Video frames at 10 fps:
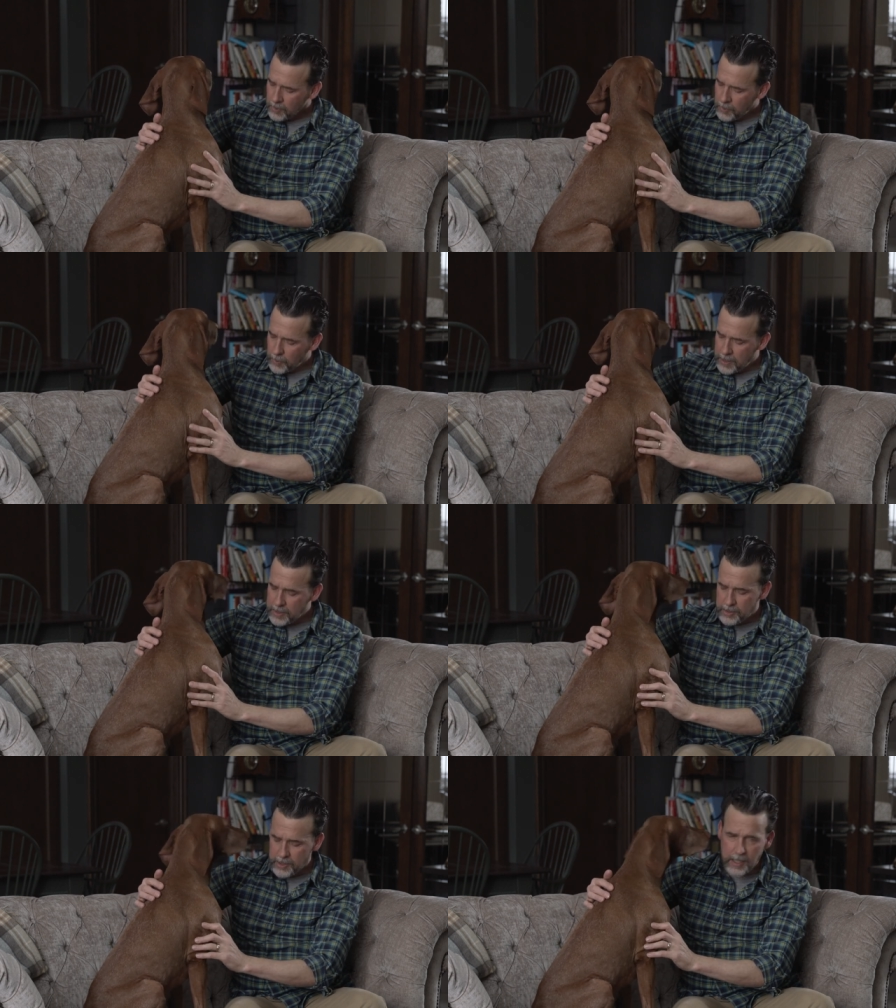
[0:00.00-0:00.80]

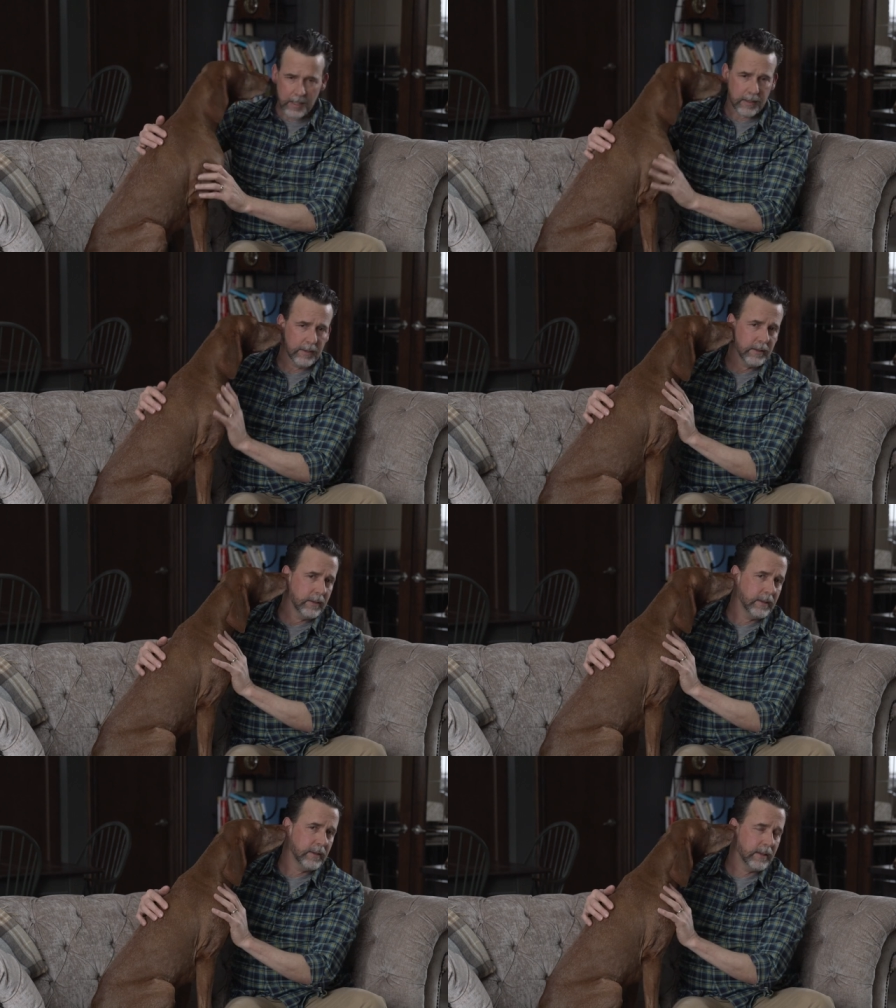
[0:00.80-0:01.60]
Ridge uh,
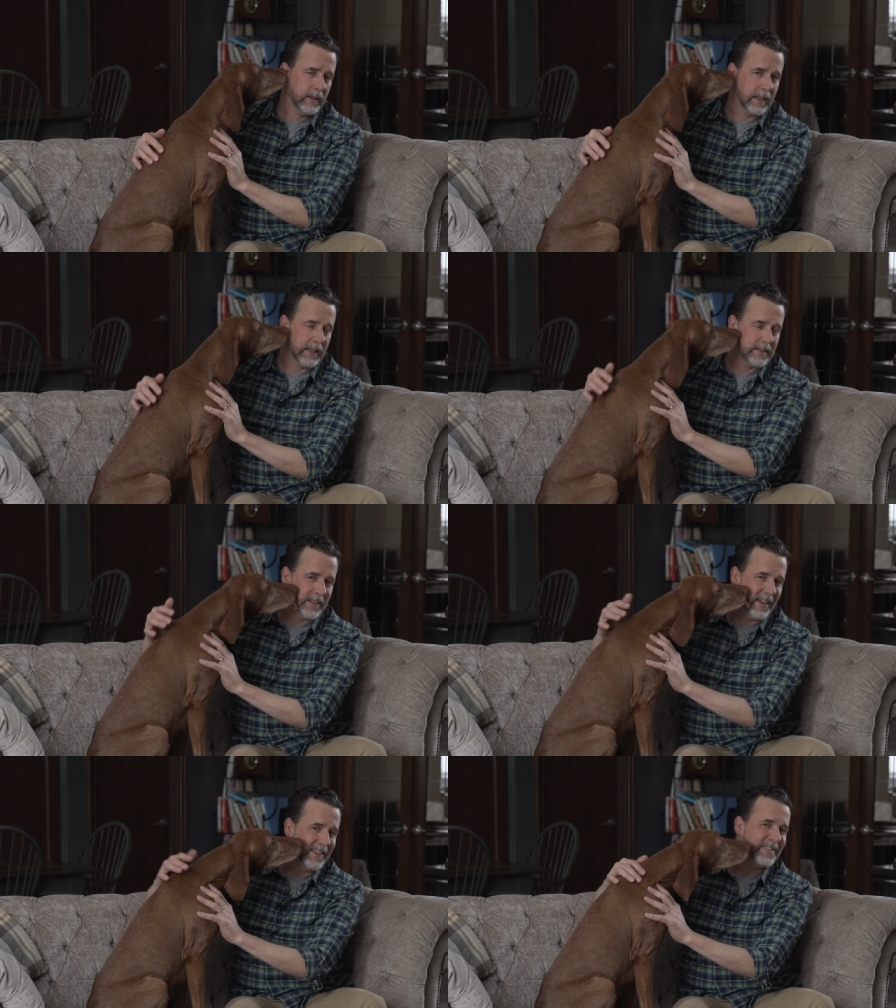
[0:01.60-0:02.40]
gets
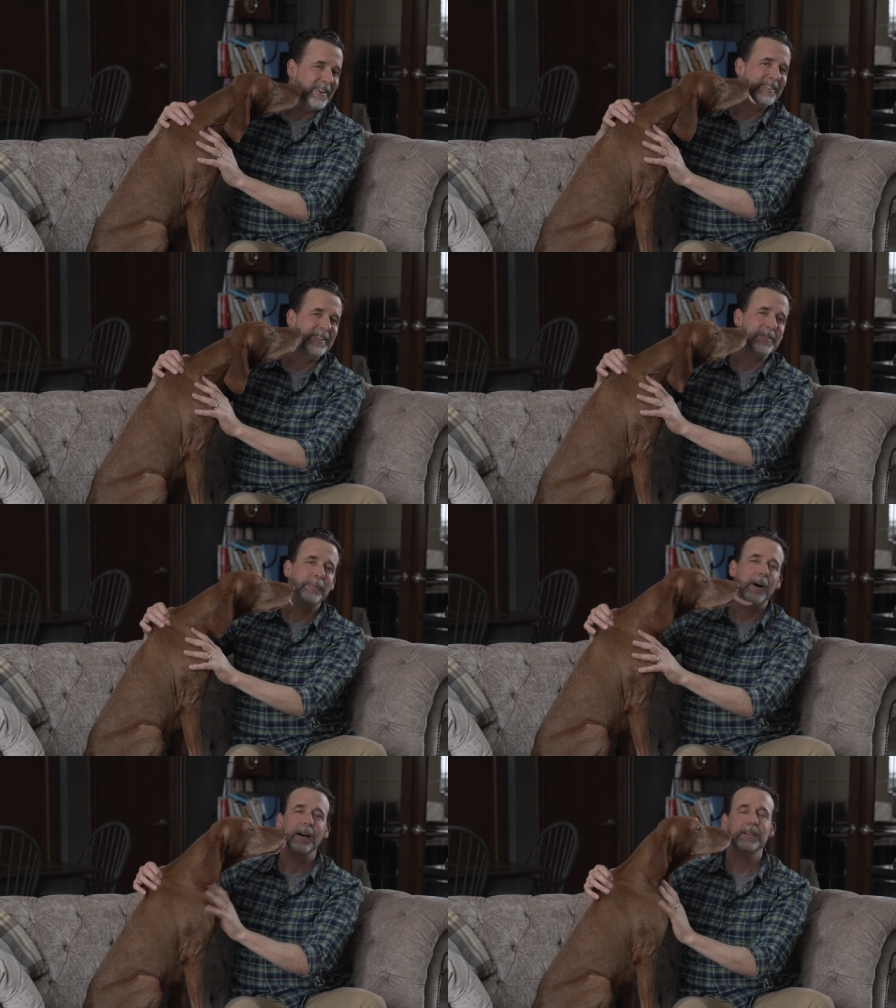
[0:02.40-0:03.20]
uh, salt in his
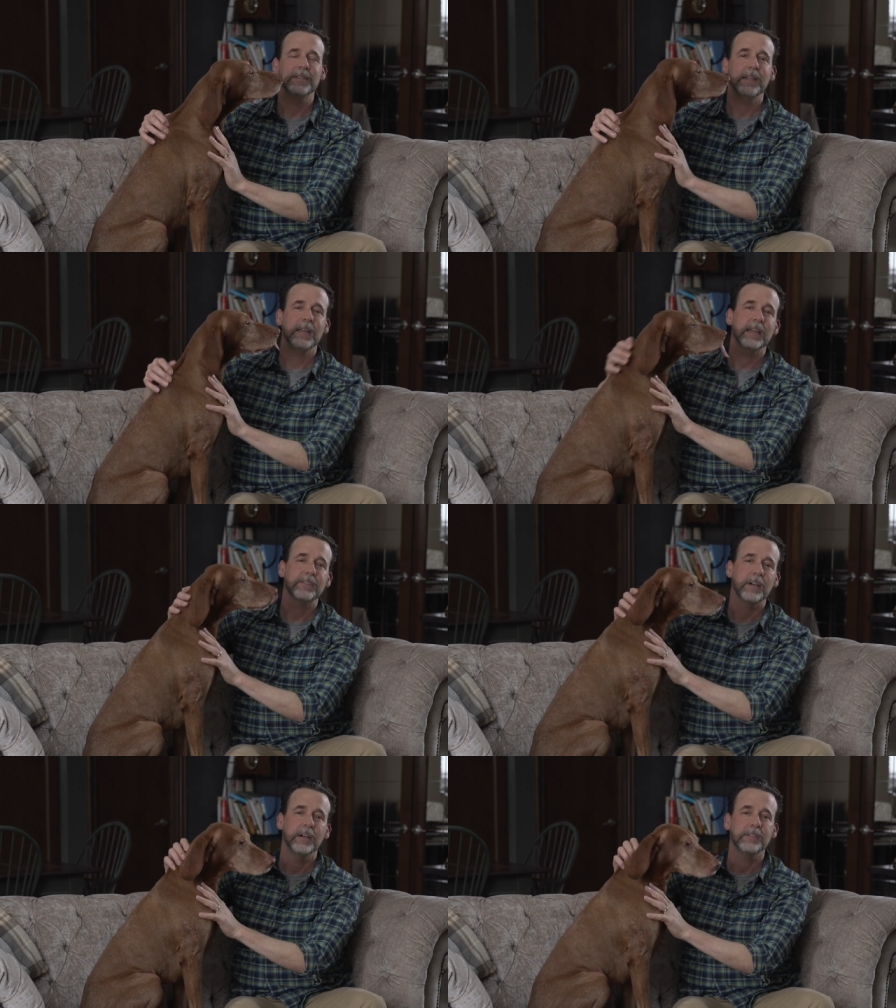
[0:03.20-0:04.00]
paws and he,
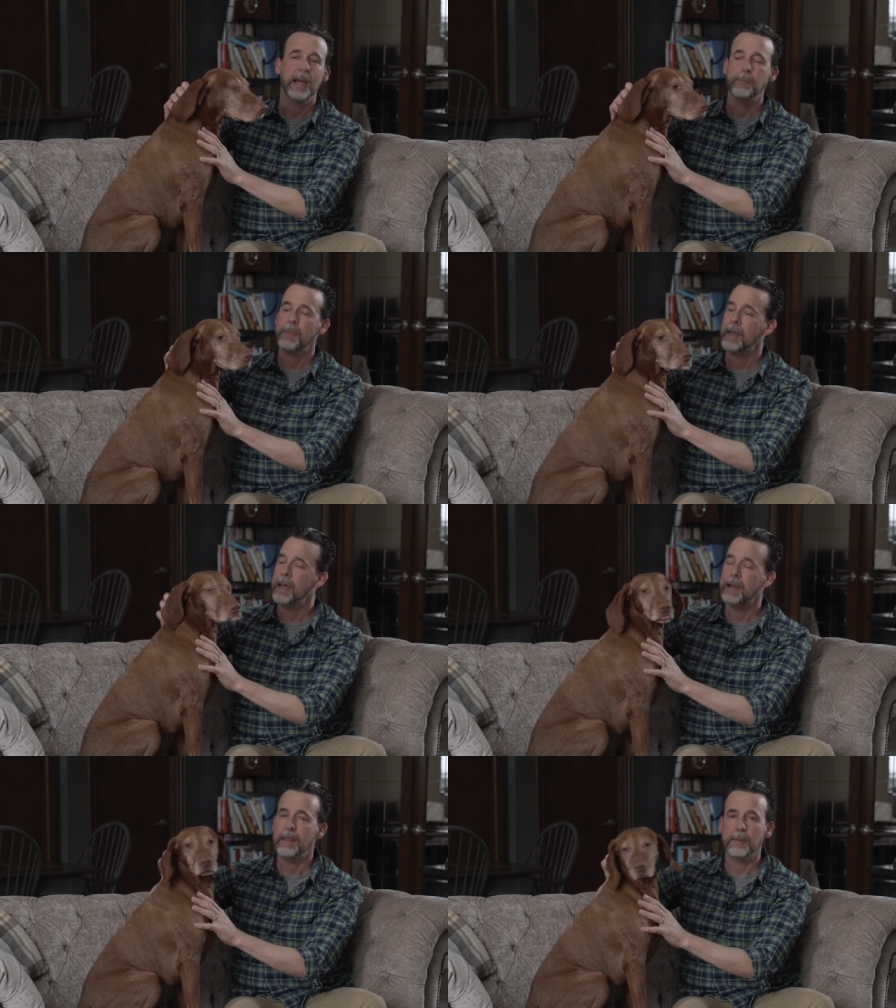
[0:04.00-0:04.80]
has a hard time with
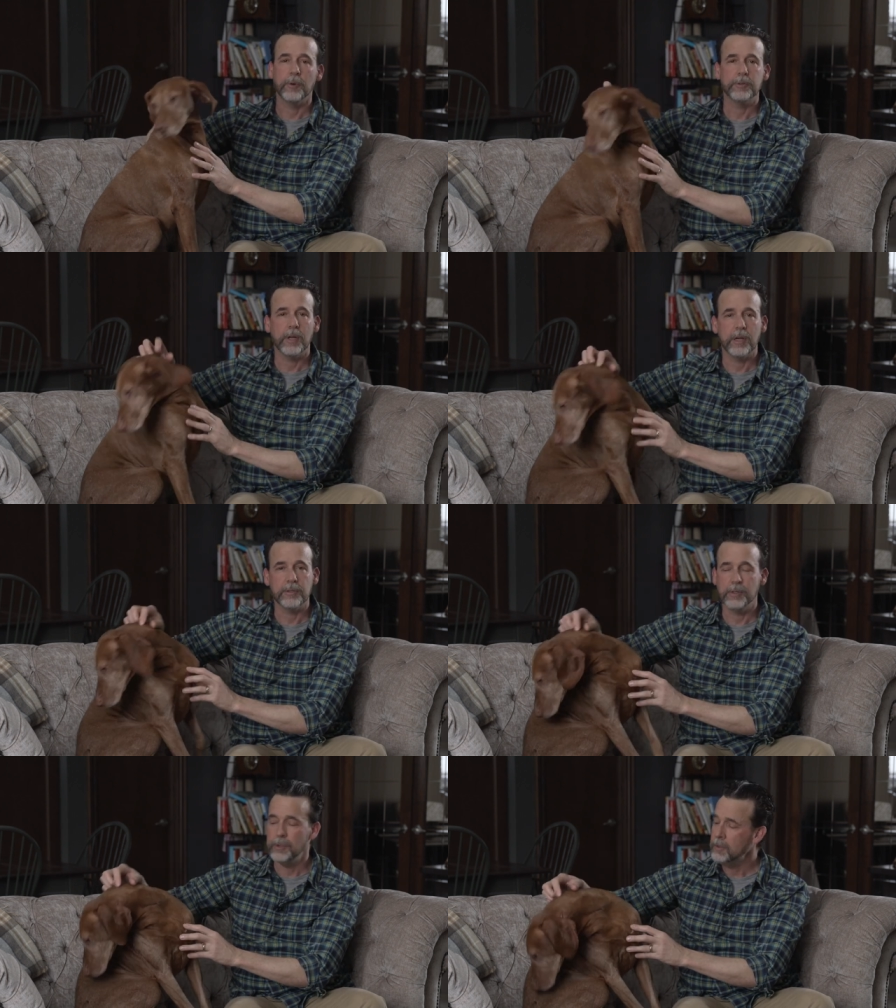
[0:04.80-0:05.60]
that, and I think most
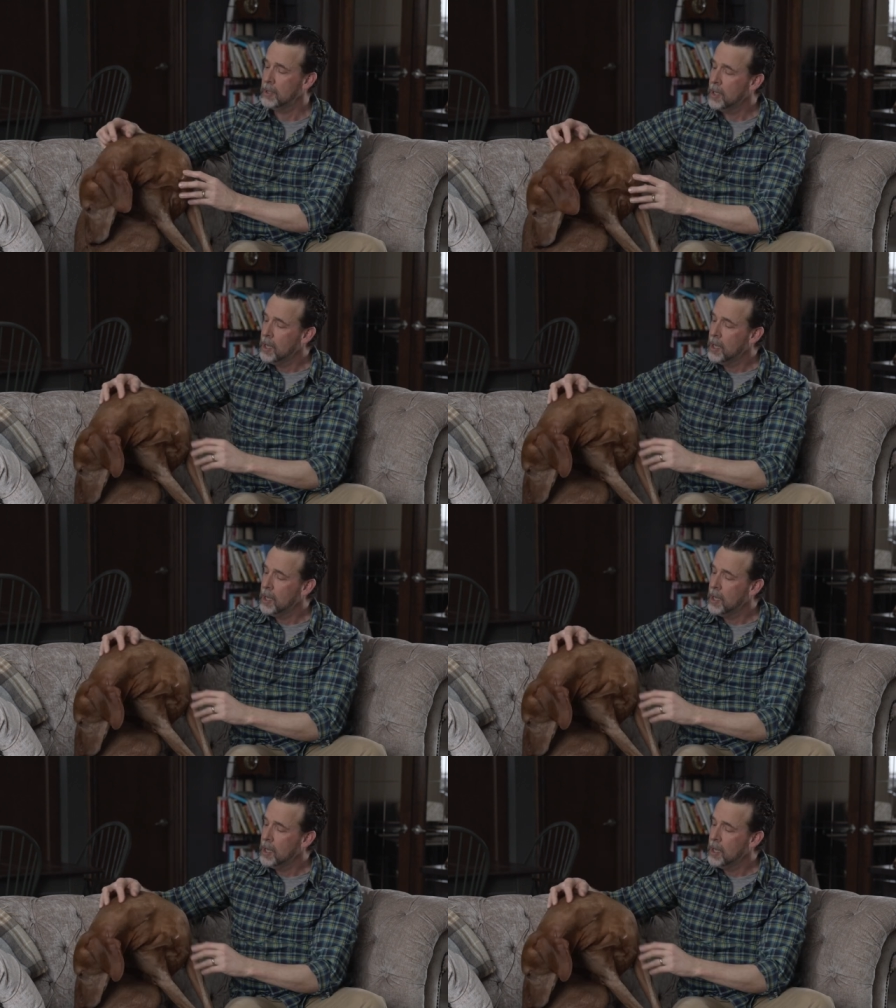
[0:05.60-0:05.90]
dogs do.